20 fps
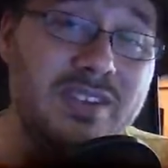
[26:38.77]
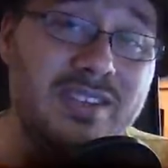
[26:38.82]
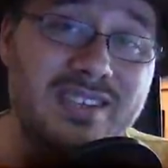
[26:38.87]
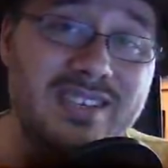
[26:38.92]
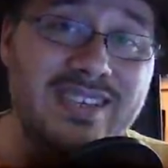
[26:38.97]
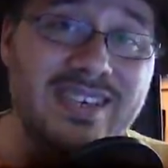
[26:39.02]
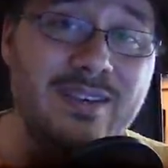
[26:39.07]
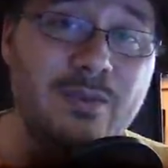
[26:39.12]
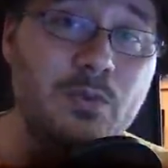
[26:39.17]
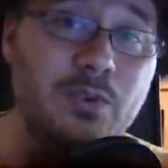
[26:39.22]

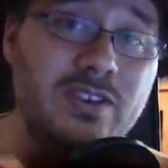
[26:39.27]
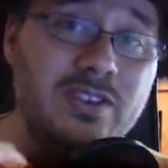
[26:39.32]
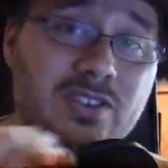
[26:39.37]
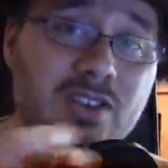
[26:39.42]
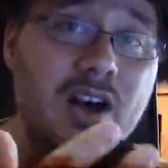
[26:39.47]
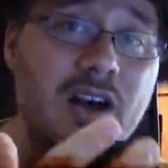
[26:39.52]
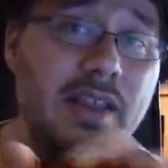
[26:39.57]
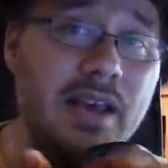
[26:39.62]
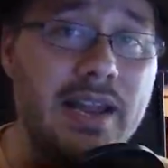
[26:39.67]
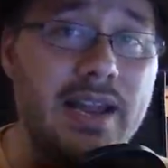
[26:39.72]

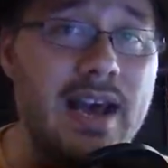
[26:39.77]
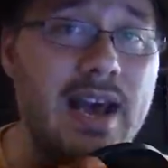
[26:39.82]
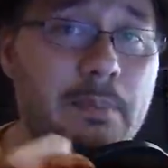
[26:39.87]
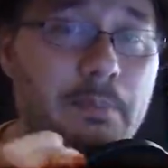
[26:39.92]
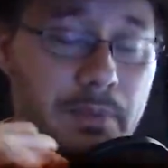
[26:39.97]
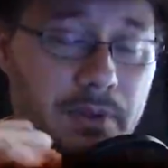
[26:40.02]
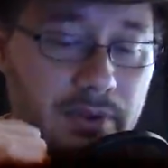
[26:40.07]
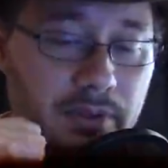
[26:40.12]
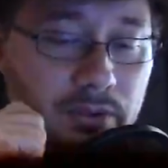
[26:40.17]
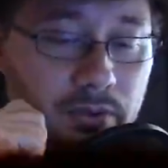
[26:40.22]
saw that
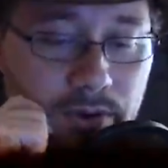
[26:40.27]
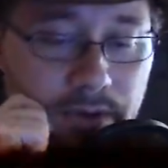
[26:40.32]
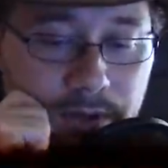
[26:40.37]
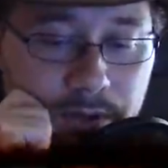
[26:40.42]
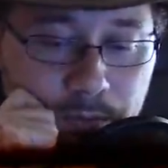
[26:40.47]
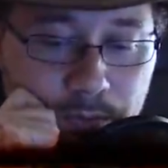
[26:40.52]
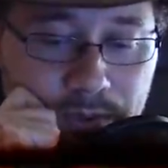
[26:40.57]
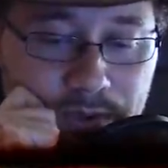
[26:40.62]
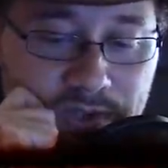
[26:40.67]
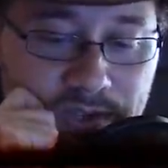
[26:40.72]
happen during the
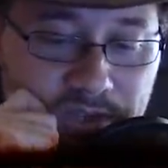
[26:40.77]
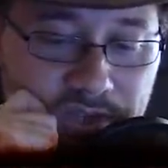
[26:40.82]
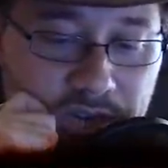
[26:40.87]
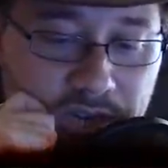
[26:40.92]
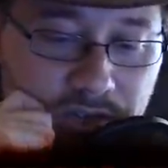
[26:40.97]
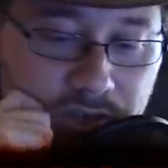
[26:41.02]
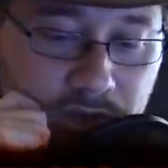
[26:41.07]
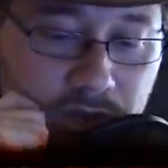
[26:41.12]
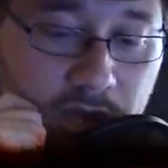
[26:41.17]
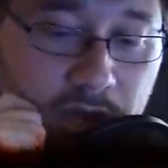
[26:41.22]

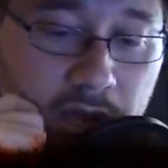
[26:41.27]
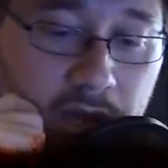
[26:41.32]
presentation,